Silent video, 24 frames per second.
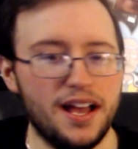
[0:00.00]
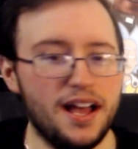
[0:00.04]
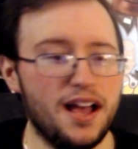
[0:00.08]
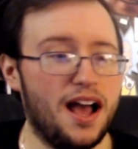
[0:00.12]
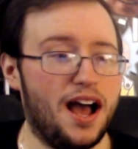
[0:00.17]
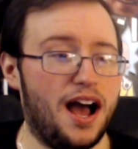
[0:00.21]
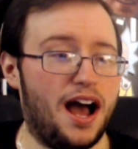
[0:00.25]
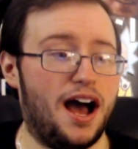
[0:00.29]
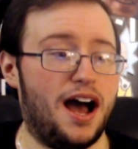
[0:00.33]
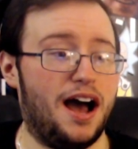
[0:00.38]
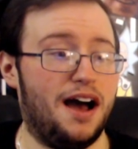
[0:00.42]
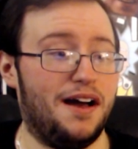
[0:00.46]

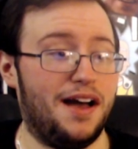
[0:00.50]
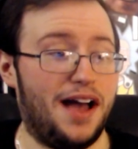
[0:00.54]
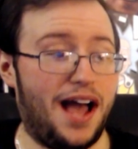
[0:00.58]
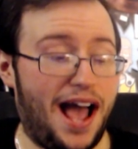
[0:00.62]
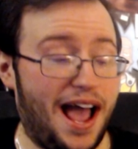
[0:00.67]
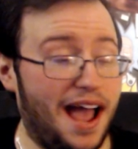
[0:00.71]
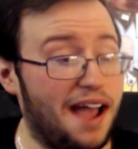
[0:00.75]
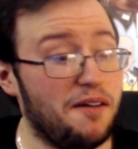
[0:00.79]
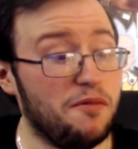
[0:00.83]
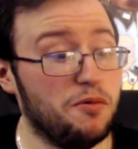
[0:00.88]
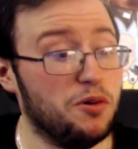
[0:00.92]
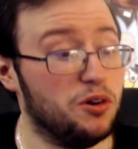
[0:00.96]

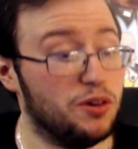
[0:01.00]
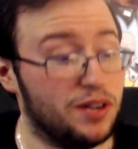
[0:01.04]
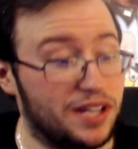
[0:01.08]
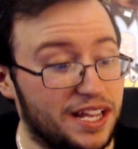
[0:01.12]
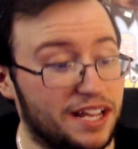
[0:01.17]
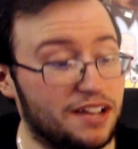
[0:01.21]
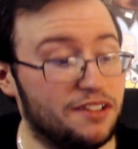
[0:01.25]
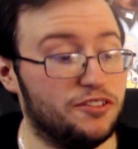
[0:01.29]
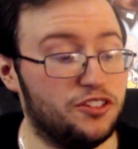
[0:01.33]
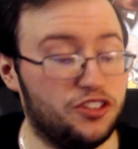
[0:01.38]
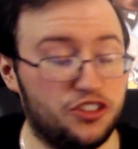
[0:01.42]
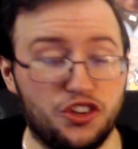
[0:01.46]
I will give
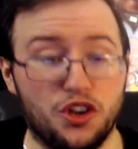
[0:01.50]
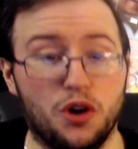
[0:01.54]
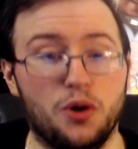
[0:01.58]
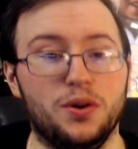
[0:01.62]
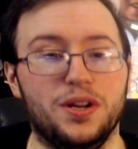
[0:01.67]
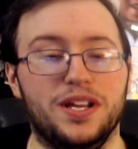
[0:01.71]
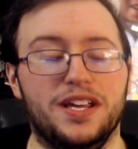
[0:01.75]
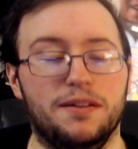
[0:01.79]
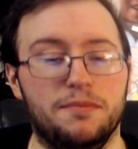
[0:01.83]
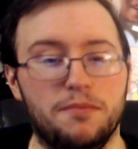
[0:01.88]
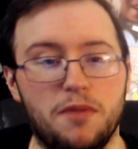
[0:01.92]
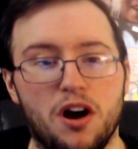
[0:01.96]
Sony
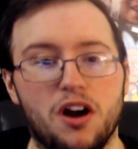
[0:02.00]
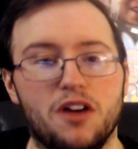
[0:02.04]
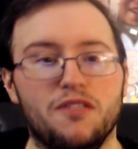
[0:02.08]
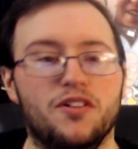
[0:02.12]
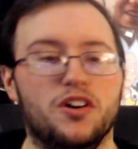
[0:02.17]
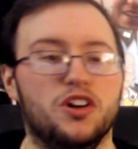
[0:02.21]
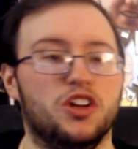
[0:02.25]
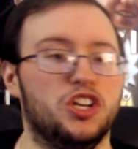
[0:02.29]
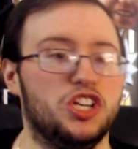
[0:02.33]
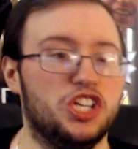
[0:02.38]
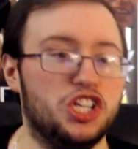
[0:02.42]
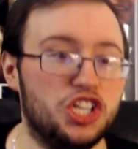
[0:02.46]
and
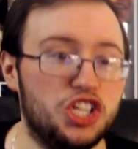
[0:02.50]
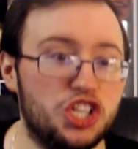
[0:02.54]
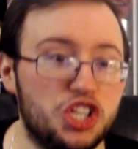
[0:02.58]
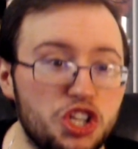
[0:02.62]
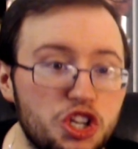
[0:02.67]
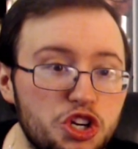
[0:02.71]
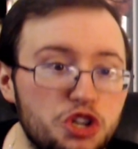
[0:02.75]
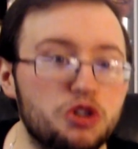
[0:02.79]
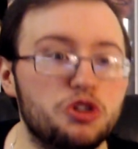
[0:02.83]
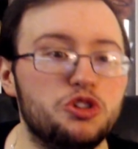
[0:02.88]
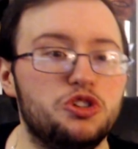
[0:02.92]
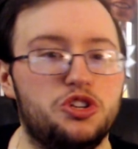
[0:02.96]
Marvel
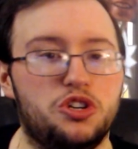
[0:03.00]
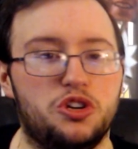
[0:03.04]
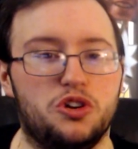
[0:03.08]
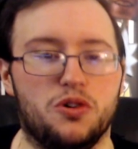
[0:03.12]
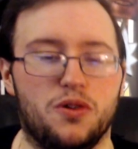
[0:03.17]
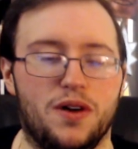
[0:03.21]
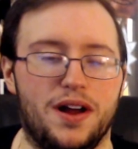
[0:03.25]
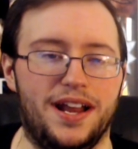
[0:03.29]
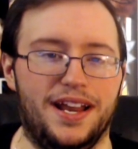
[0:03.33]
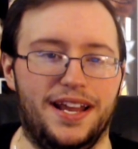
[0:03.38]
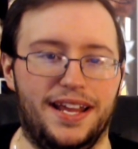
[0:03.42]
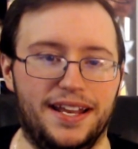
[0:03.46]
huge
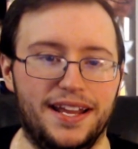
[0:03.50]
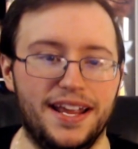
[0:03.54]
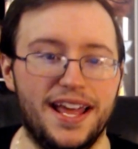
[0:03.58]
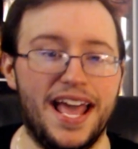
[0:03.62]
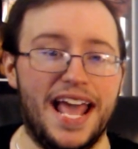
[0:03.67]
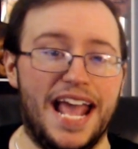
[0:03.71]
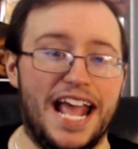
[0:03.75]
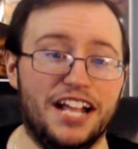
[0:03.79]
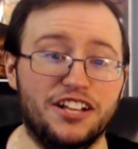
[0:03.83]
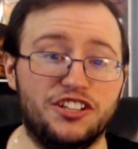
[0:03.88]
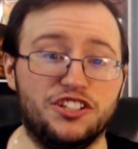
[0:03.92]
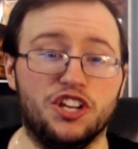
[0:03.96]
credit.
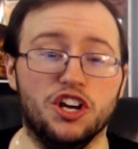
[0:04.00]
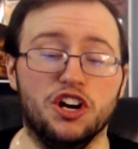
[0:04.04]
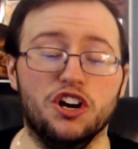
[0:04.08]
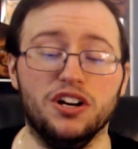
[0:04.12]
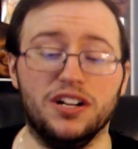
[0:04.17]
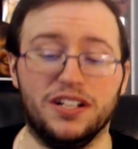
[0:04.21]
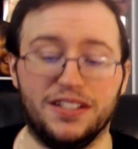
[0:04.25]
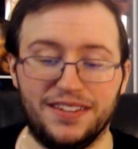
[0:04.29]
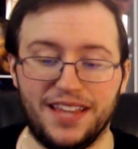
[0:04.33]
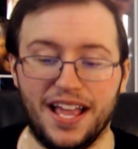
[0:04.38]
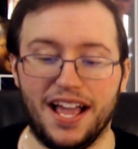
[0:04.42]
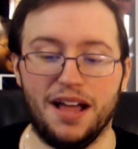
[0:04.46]
It took
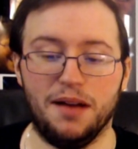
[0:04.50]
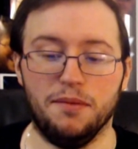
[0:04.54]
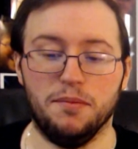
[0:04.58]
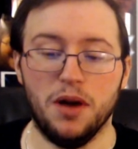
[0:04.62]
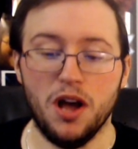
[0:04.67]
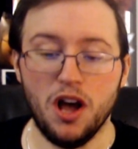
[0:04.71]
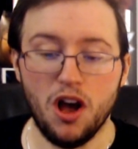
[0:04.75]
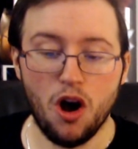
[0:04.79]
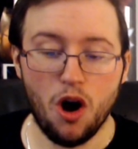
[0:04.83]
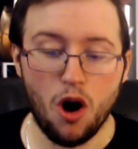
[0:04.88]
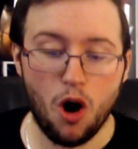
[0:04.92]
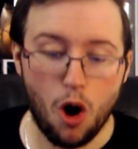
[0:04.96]
them
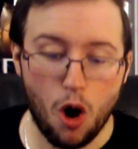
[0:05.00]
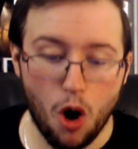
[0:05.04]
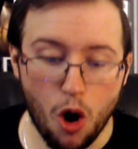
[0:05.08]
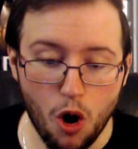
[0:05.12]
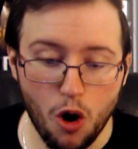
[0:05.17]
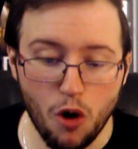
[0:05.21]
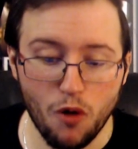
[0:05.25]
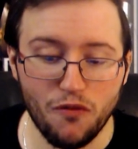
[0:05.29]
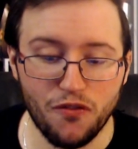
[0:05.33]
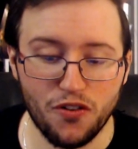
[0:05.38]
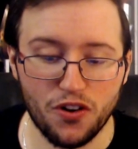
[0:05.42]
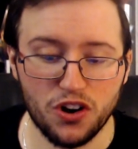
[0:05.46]

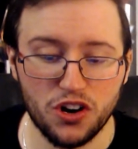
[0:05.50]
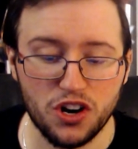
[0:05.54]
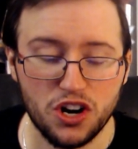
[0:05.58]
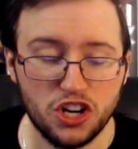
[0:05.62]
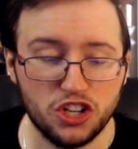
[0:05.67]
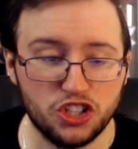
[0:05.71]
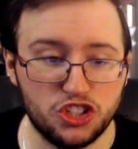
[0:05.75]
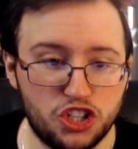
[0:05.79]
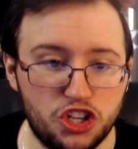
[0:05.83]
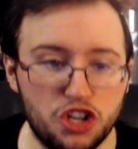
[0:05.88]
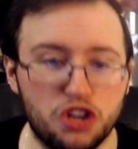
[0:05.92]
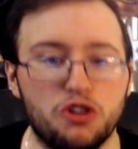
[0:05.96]
over
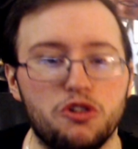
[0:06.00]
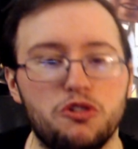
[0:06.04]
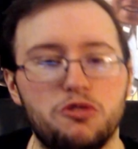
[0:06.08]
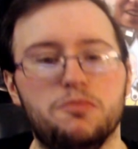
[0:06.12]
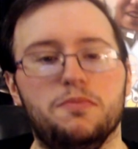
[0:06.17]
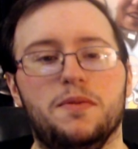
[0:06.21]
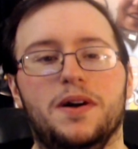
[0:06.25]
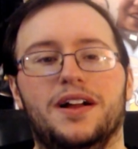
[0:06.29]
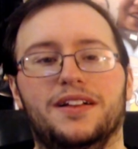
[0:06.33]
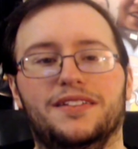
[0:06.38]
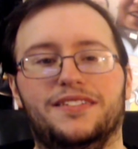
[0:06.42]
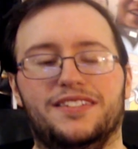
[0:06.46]
2
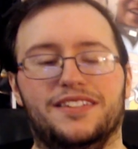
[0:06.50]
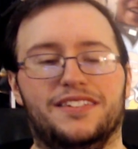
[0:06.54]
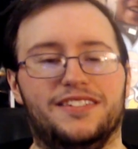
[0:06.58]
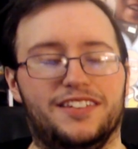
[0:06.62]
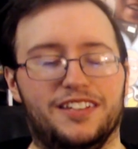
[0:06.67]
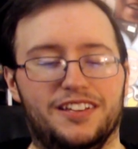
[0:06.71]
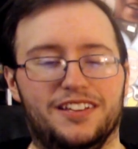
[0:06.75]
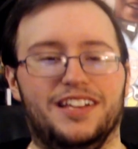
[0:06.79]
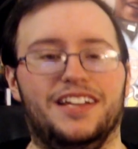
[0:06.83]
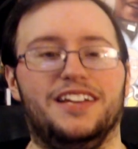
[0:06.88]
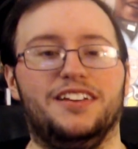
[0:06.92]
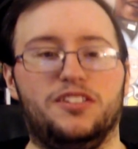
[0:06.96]
months until
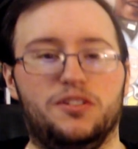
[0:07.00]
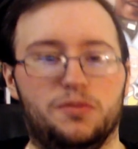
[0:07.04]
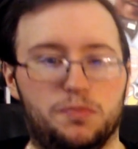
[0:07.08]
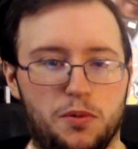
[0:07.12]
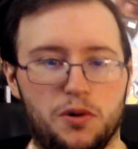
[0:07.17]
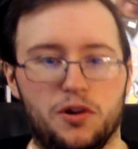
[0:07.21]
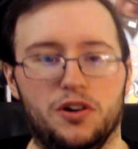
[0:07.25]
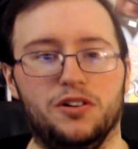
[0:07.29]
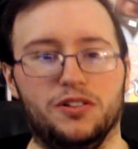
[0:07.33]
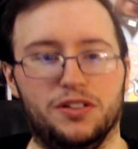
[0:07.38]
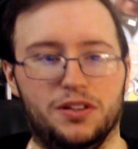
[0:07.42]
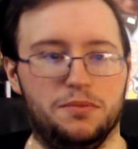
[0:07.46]
they
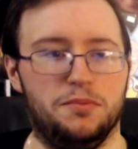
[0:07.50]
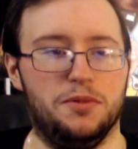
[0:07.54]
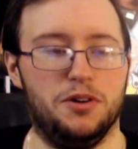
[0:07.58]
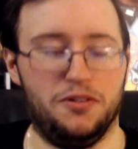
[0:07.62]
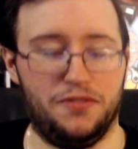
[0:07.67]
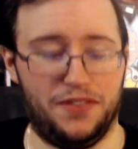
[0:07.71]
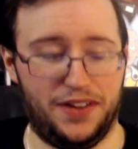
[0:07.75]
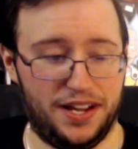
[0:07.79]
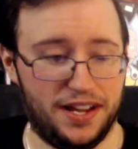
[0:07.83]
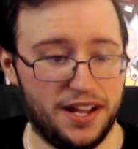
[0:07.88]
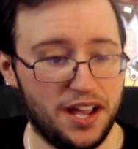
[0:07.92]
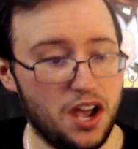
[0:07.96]
spoiled the
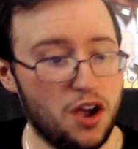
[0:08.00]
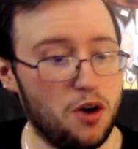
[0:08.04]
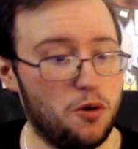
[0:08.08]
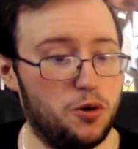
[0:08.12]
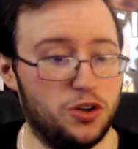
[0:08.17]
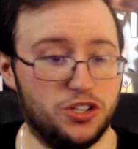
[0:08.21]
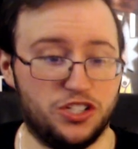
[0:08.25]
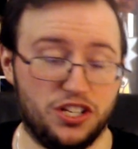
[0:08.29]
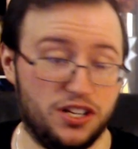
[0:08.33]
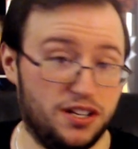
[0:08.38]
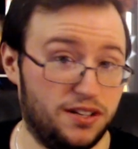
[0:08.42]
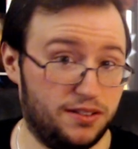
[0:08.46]
movie,
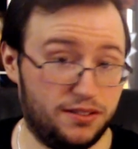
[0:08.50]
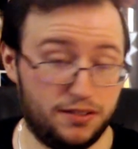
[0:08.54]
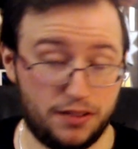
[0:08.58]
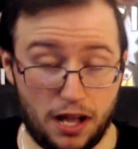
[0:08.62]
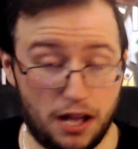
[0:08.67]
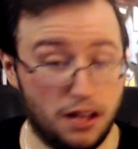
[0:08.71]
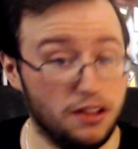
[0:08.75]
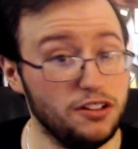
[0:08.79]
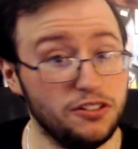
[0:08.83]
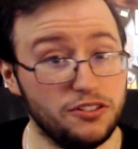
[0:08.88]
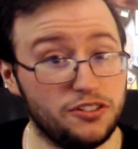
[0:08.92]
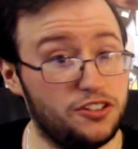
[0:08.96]
which
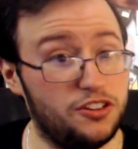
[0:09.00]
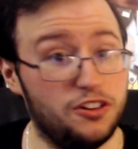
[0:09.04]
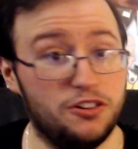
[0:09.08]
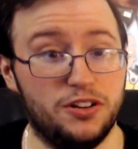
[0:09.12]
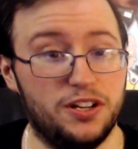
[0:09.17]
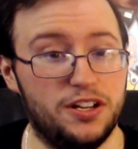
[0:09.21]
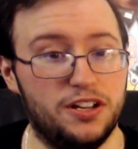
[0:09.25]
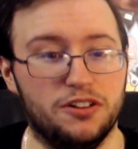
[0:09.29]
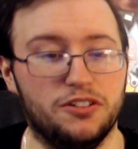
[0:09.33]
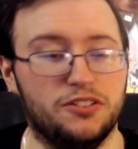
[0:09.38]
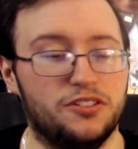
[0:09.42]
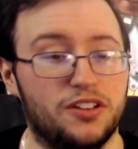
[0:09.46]
other
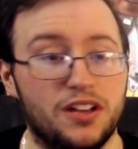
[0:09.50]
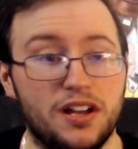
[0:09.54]
studios,